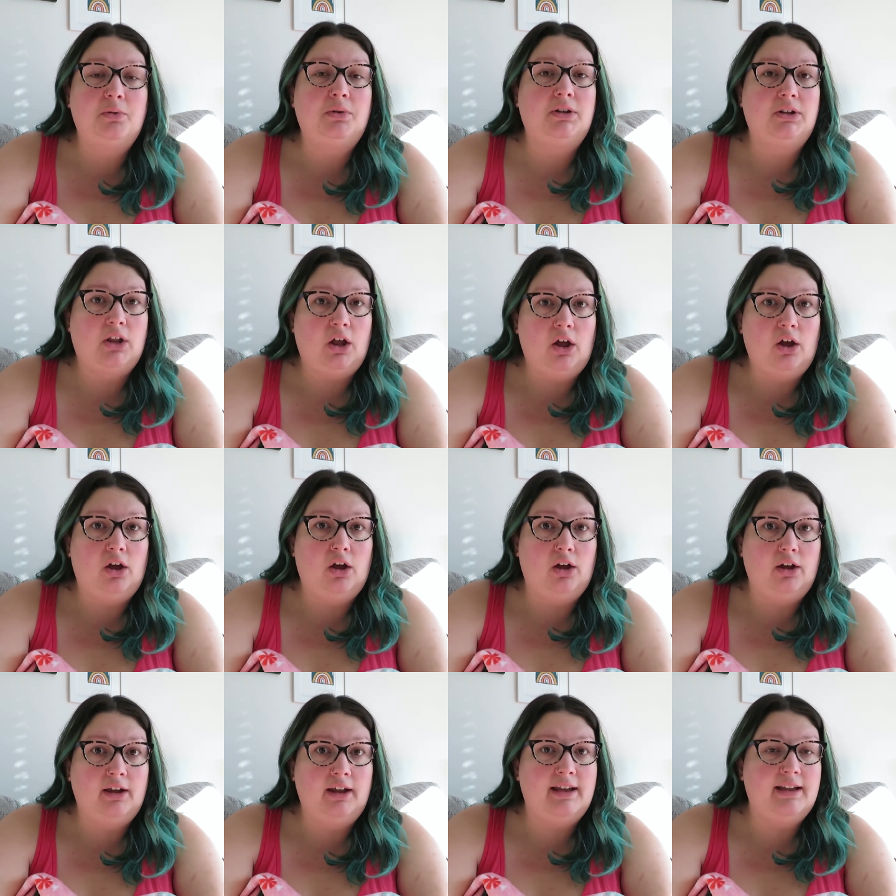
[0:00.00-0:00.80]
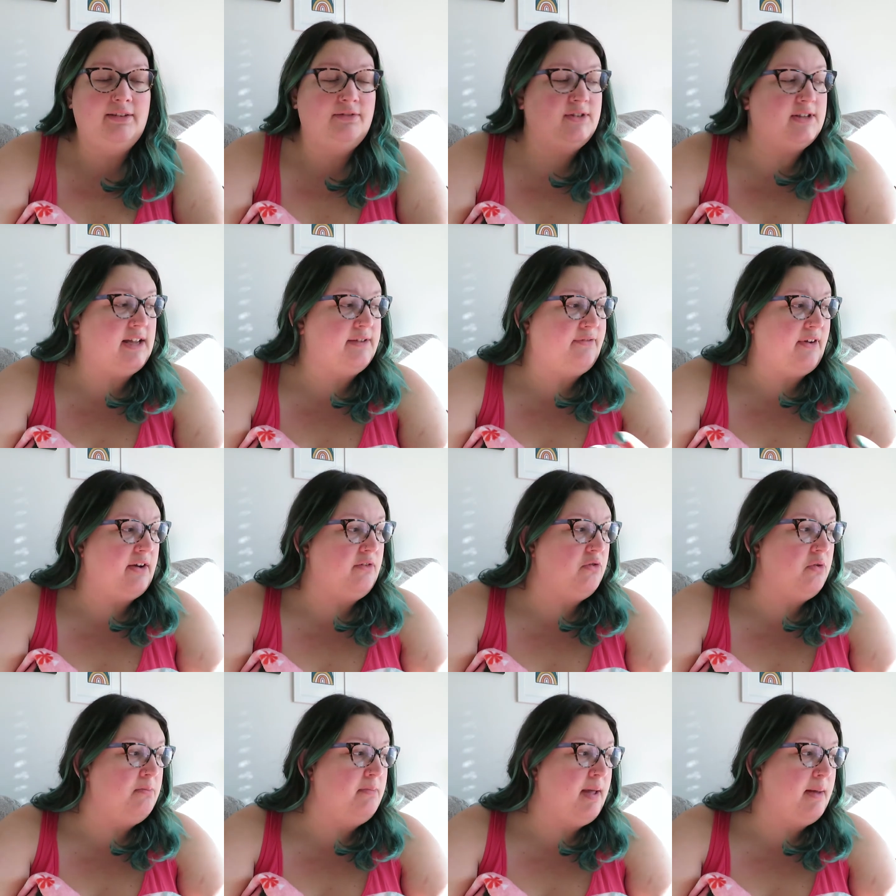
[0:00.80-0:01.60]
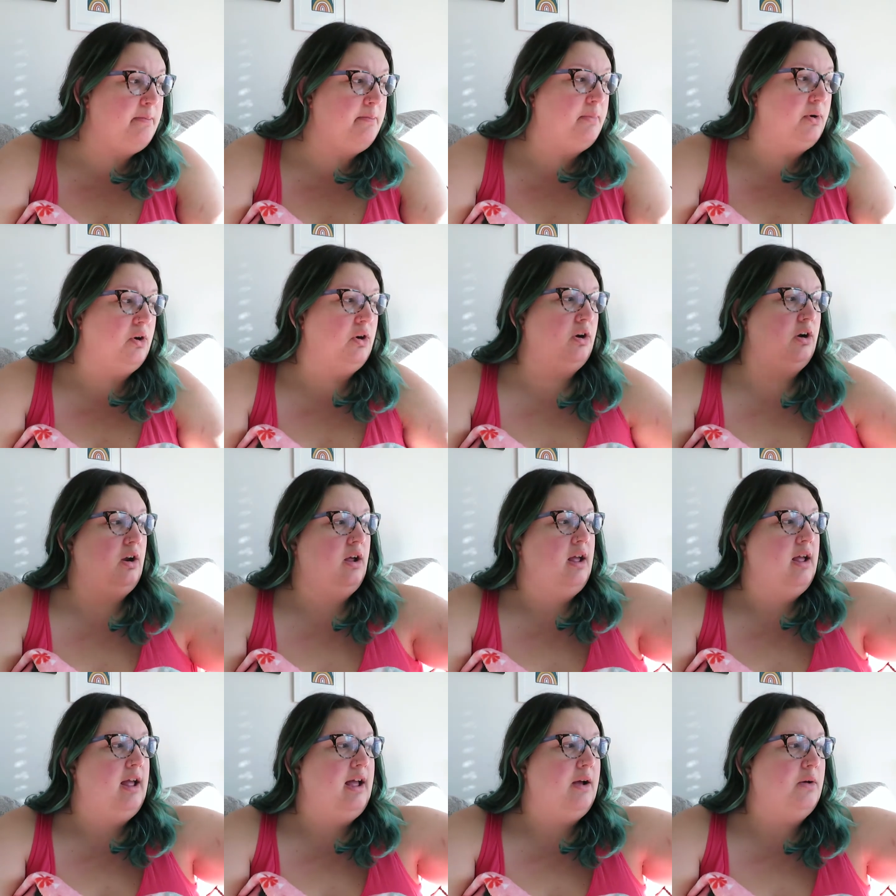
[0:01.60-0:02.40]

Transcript: you along if I remember,